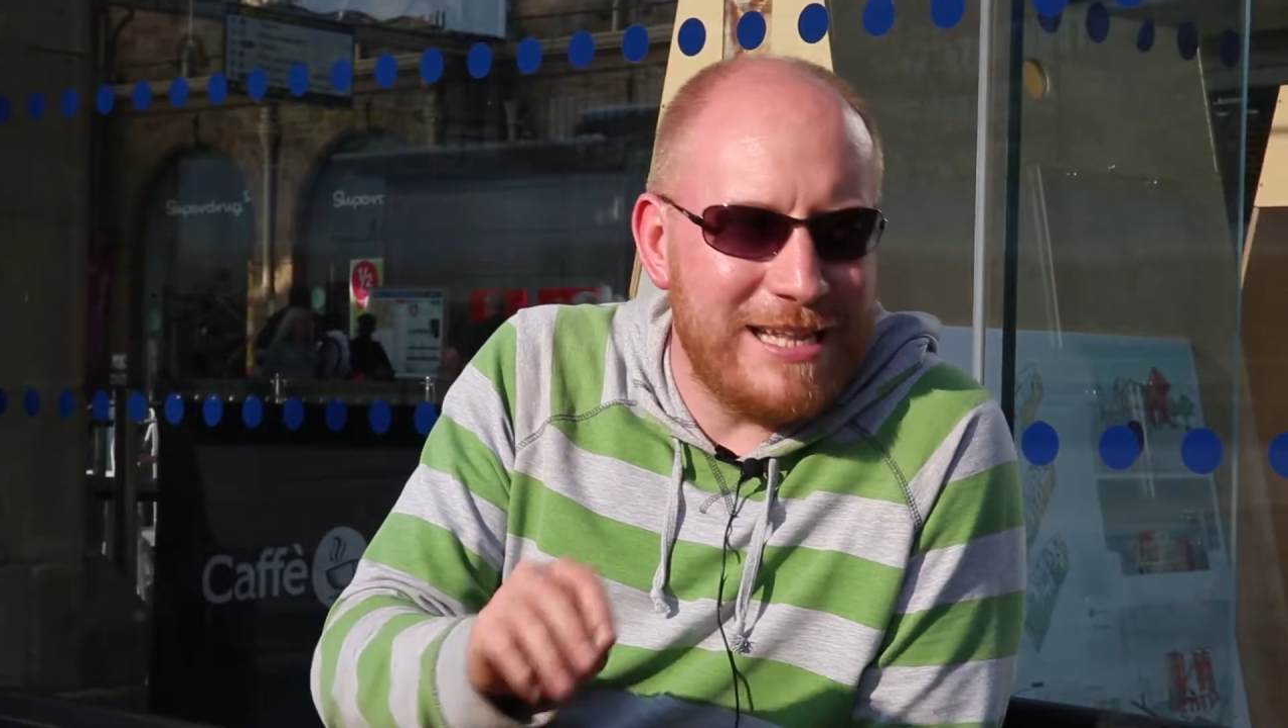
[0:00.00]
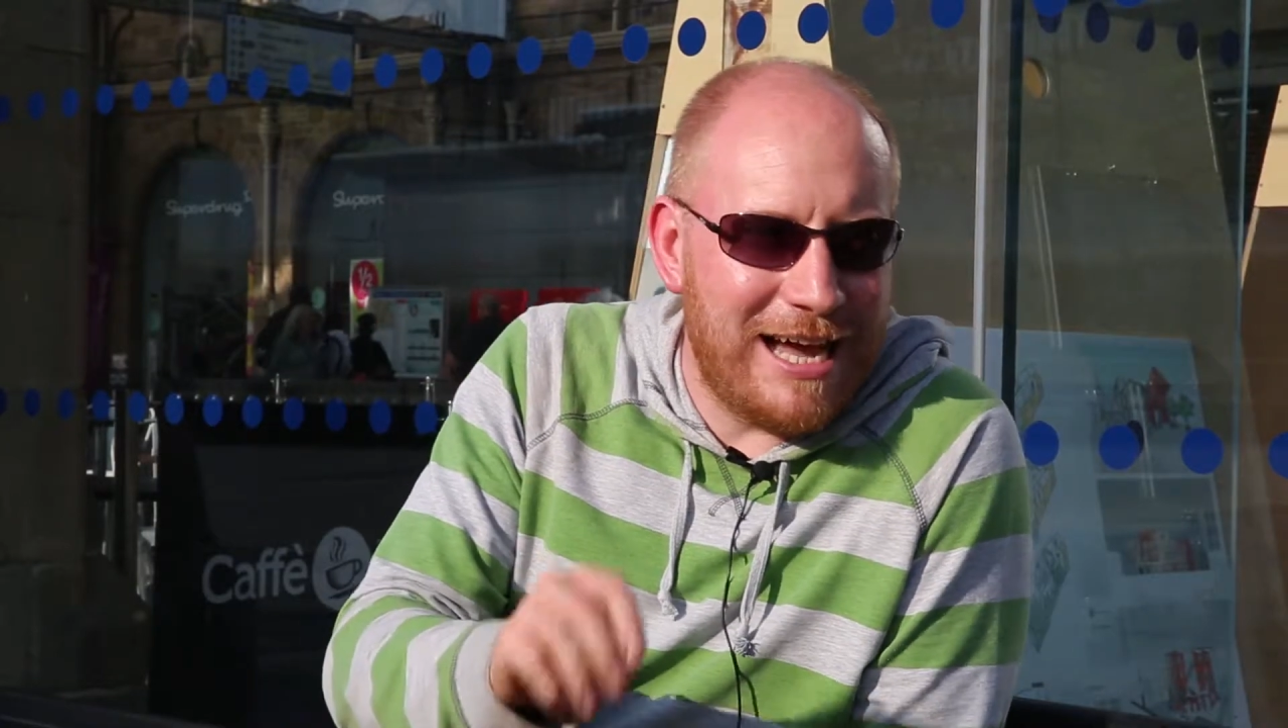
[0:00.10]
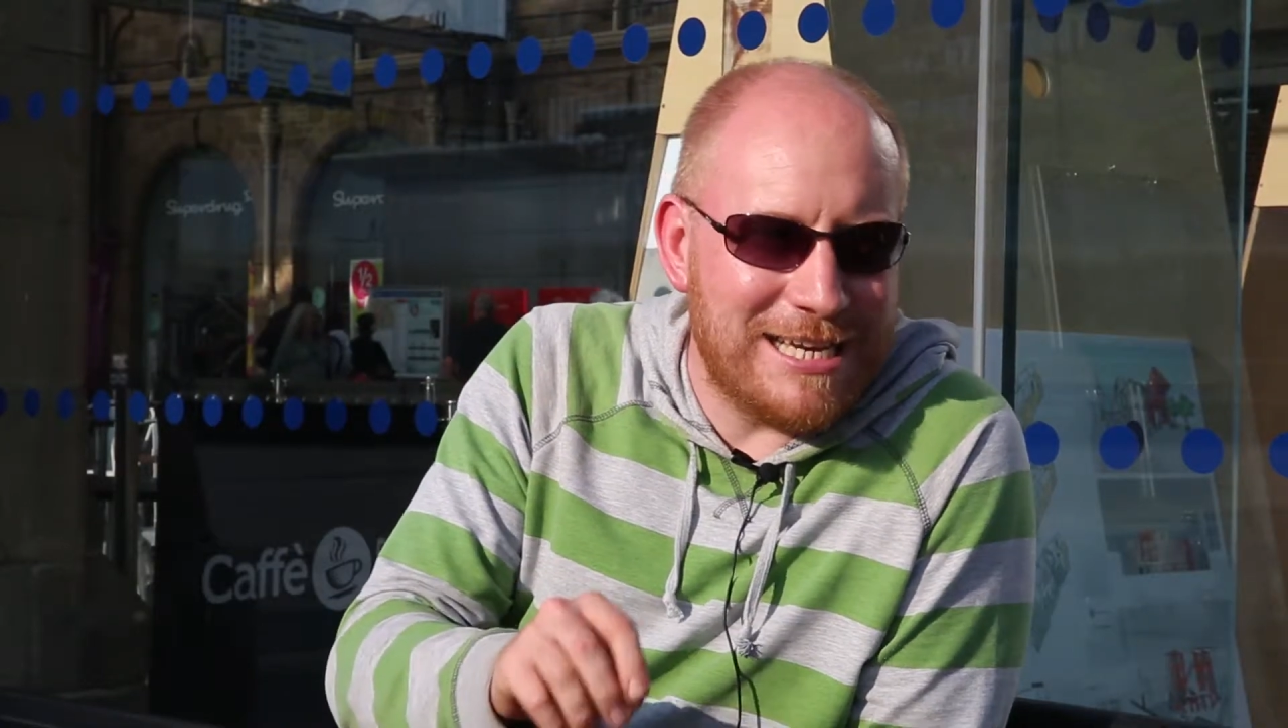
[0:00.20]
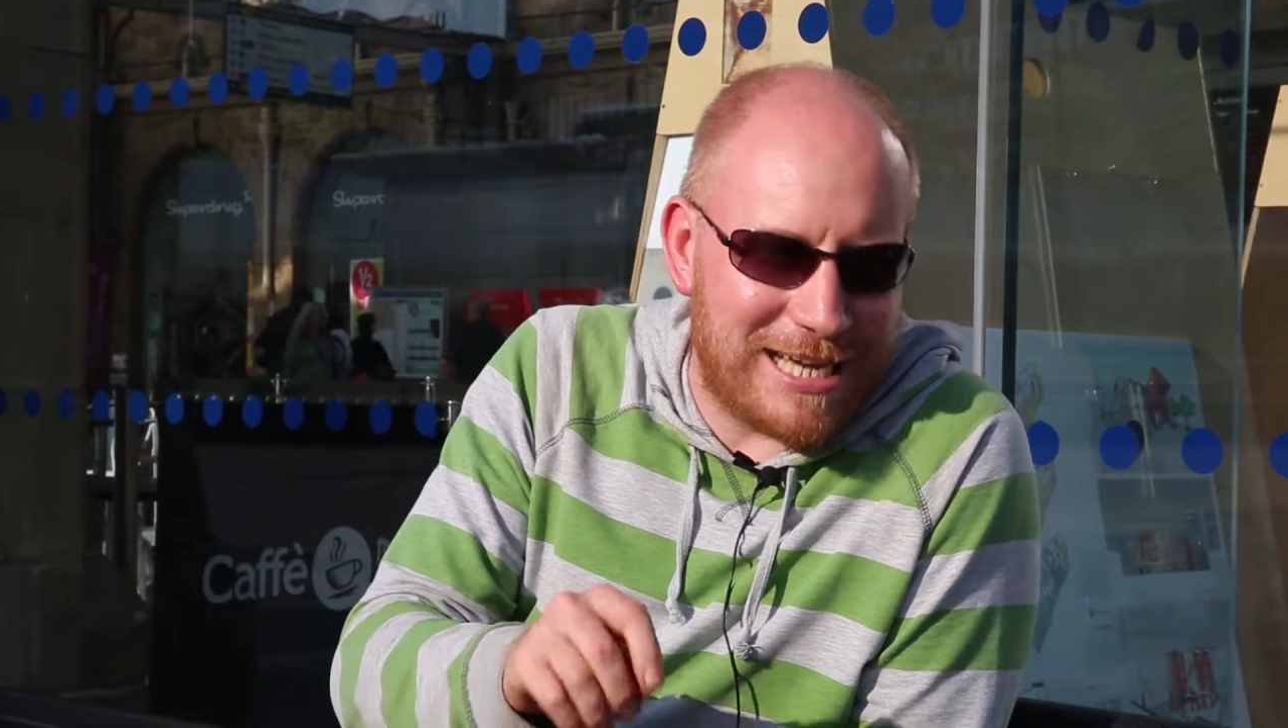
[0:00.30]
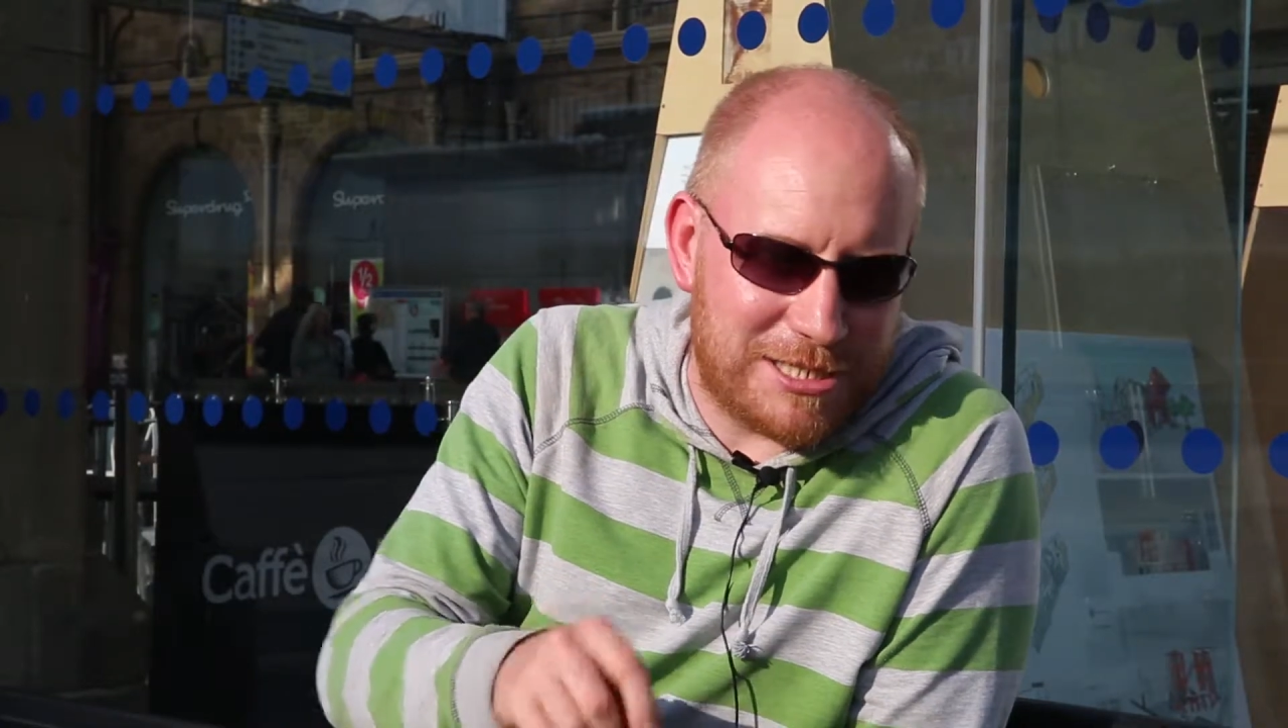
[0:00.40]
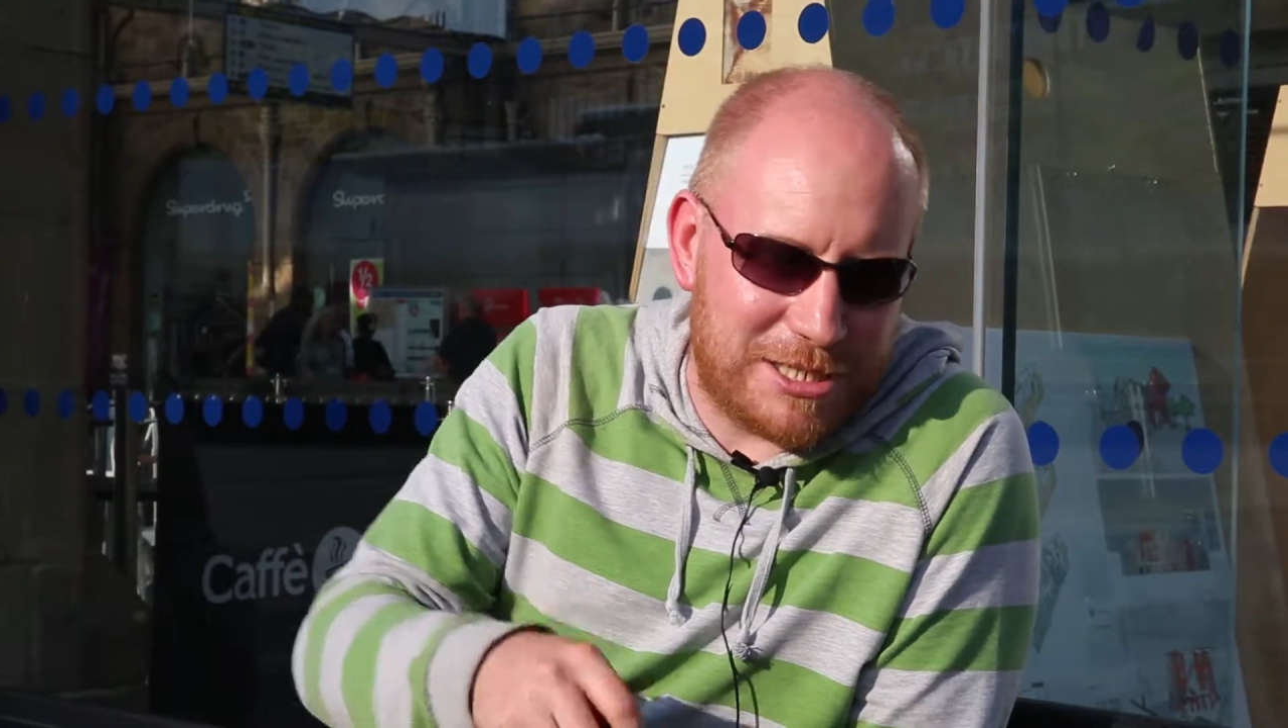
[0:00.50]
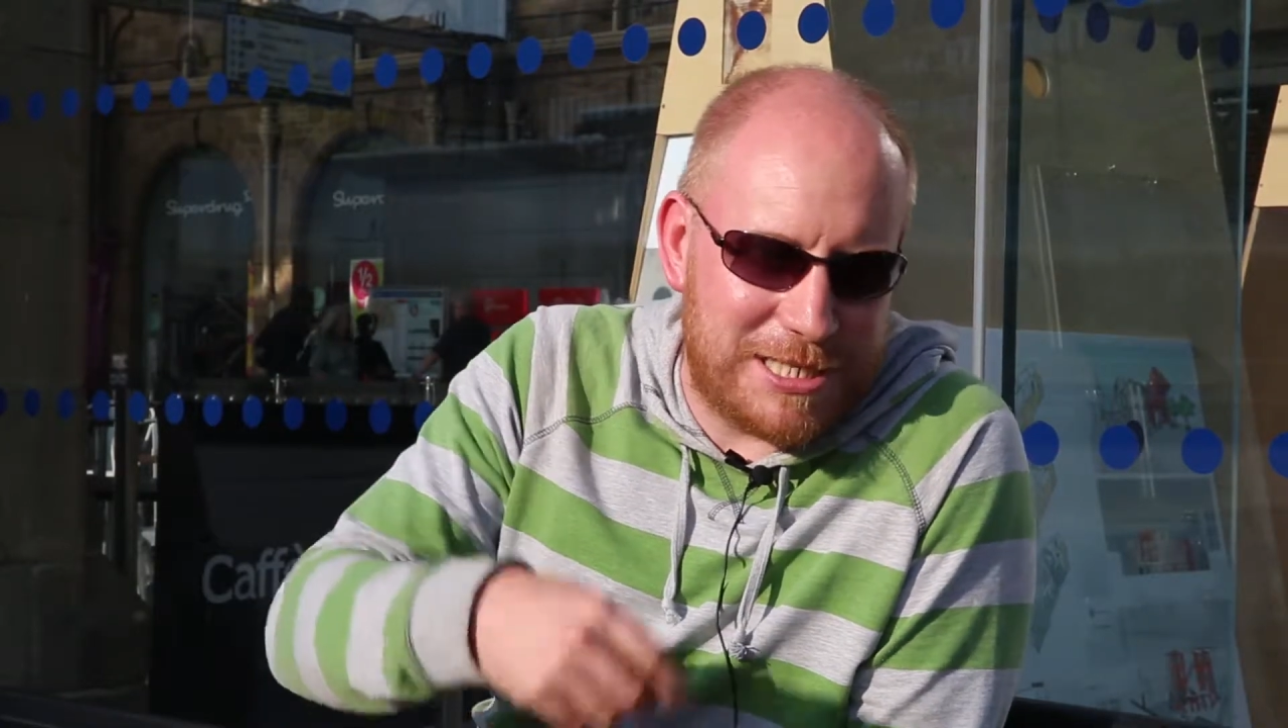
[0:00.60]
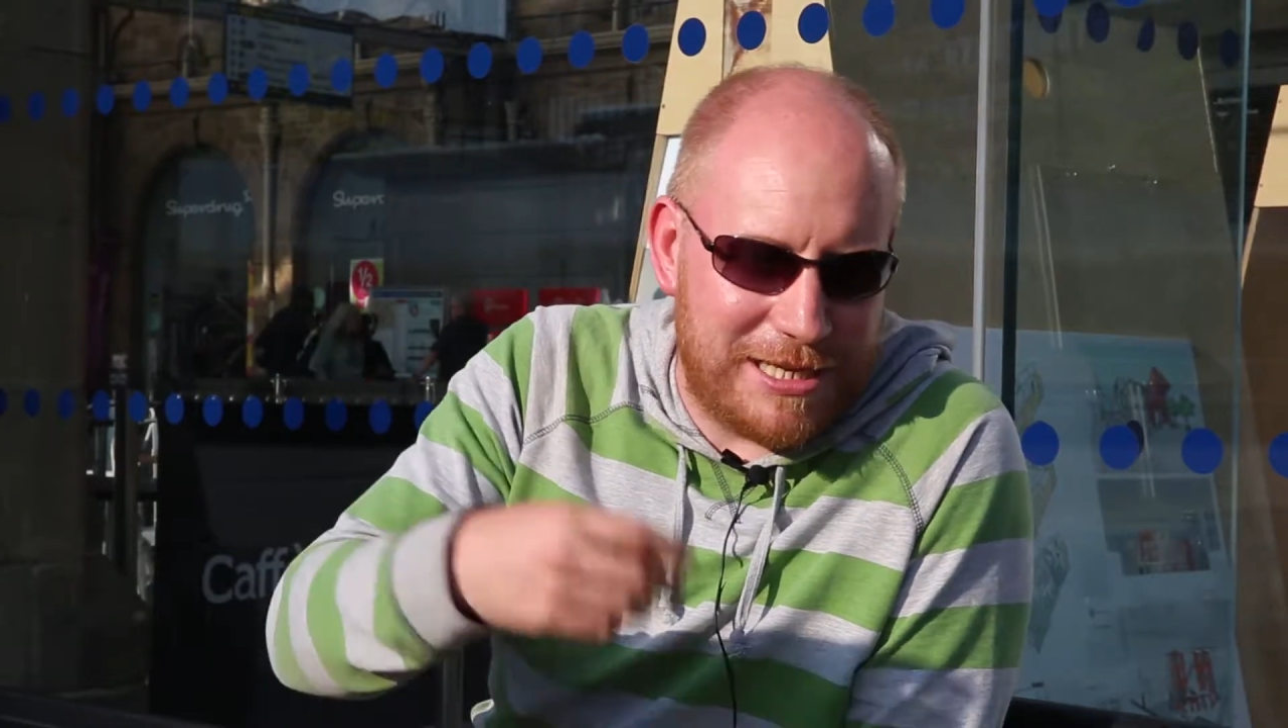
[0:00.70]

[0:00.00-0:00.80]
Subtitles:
nice actually to